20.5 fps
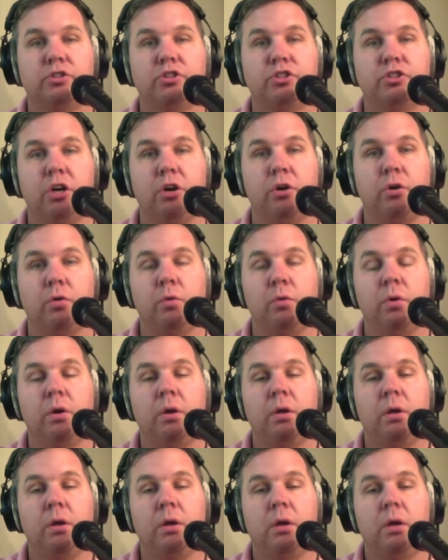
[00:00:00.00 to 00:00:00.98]
show,
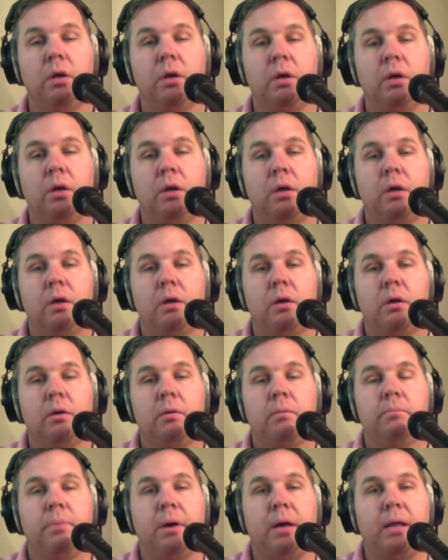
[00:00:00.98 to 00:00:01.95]

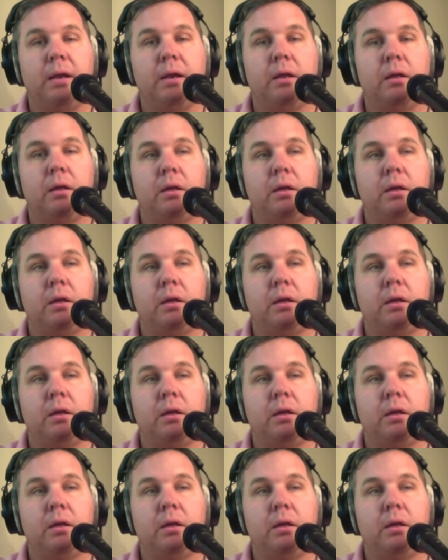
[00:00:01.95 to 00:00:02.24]
but